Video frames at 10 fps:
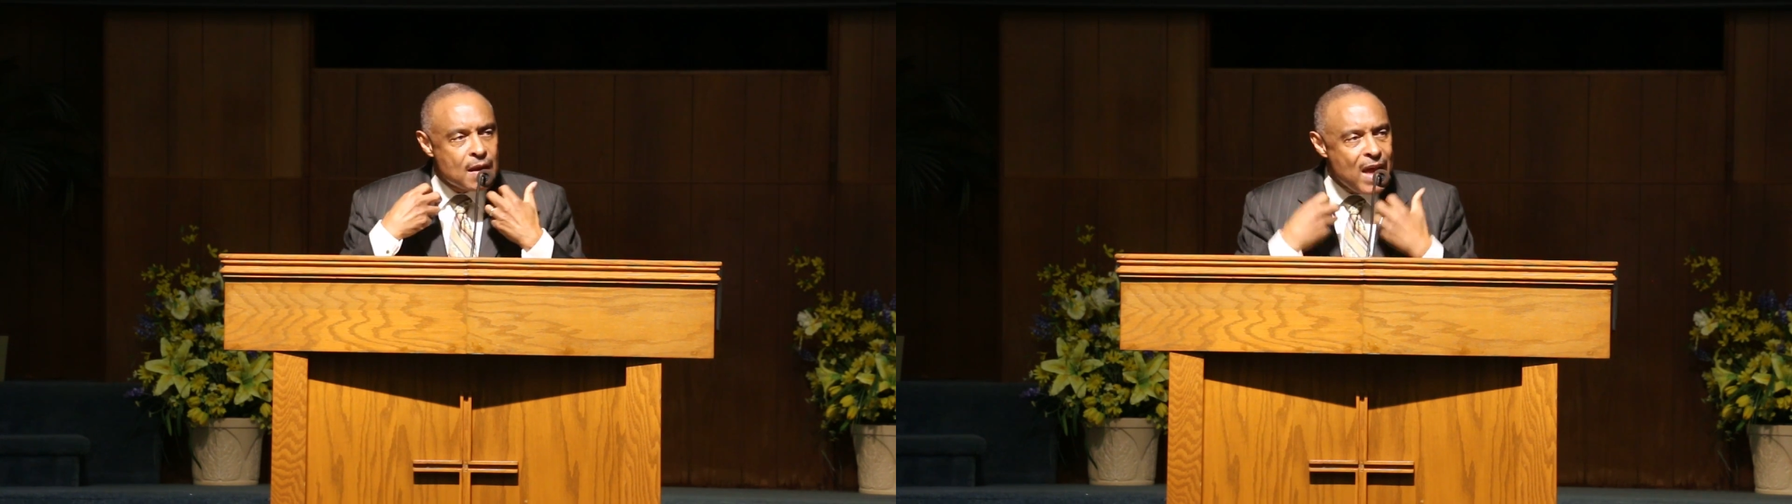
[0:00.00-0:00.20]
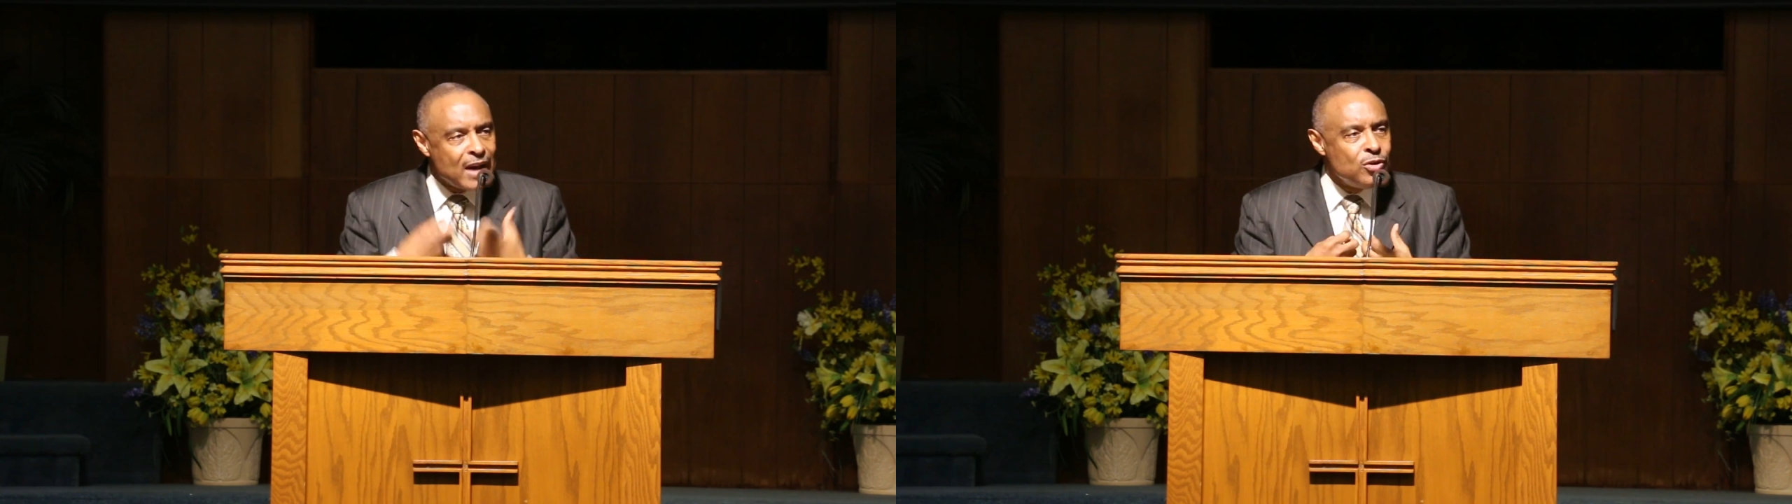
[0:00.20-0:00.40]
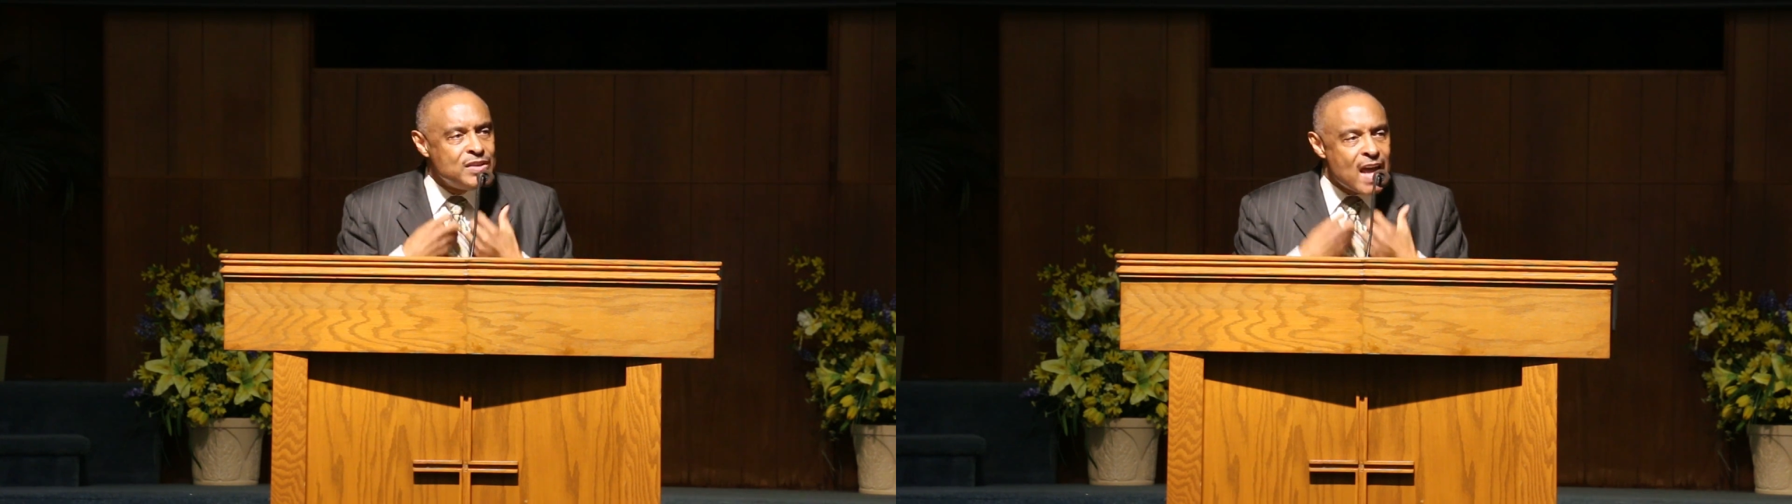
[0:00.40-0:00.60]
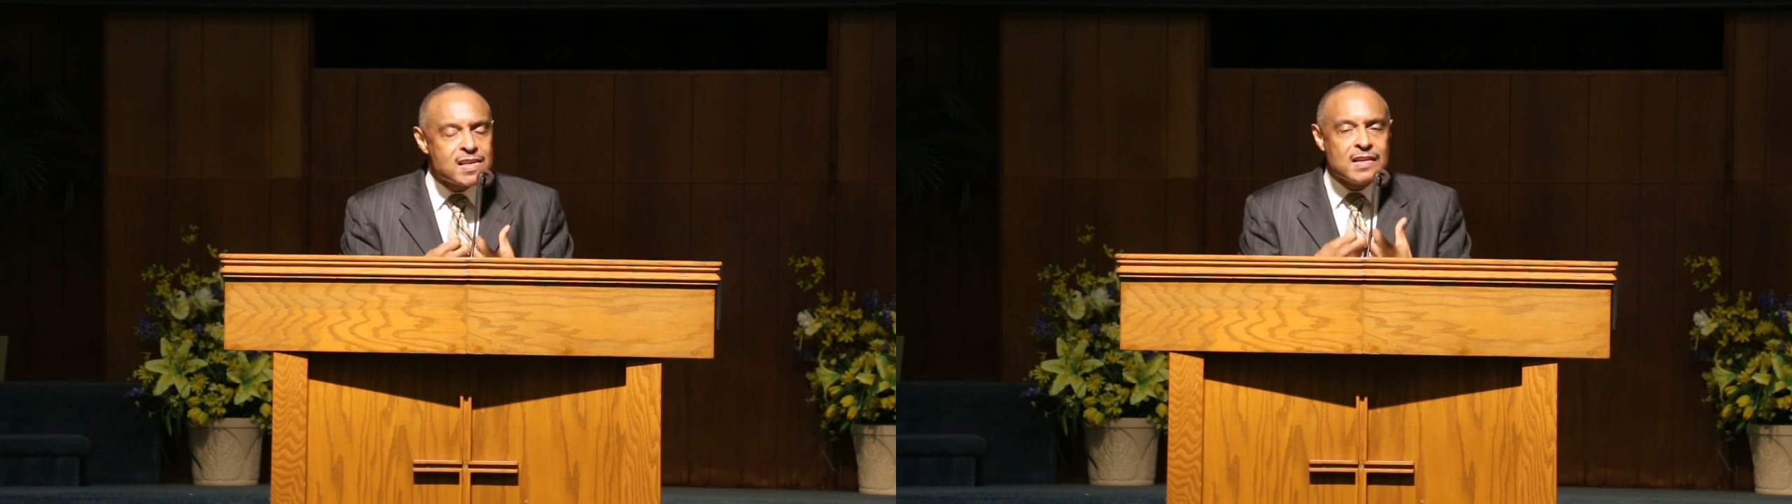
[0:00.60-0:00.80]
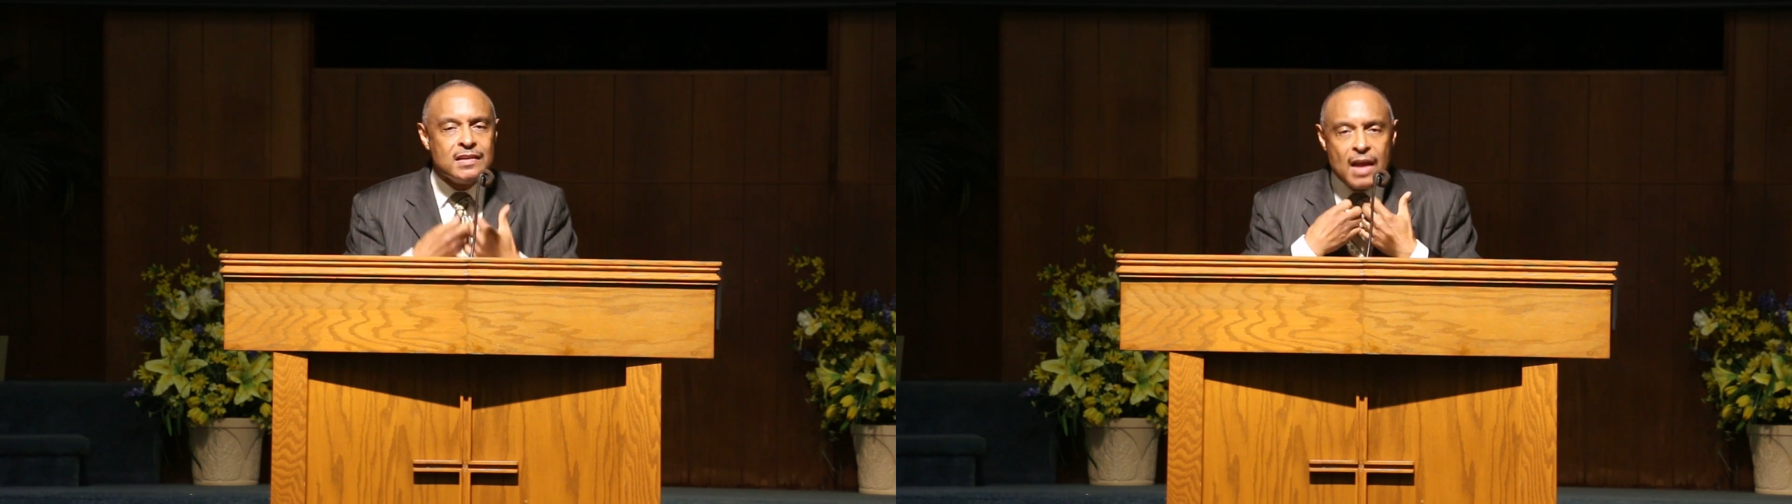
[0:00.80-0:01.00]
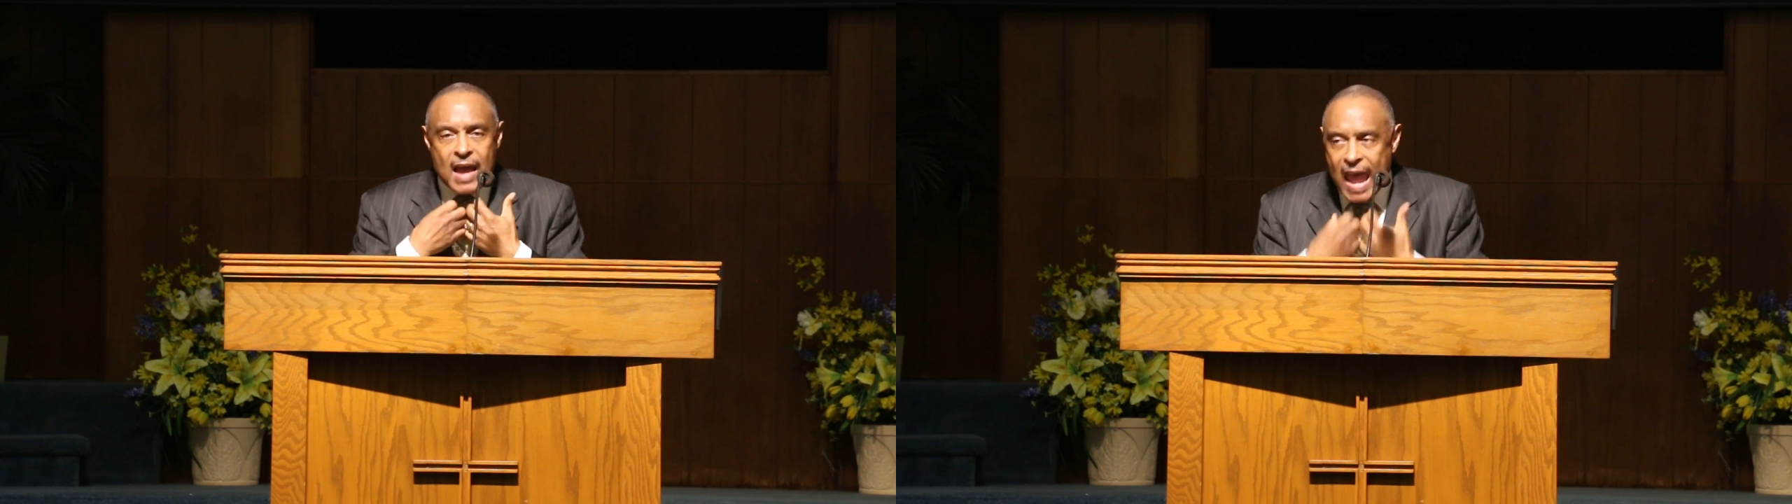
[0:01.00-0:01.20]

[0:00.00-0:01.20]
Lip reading: somebody who doesn't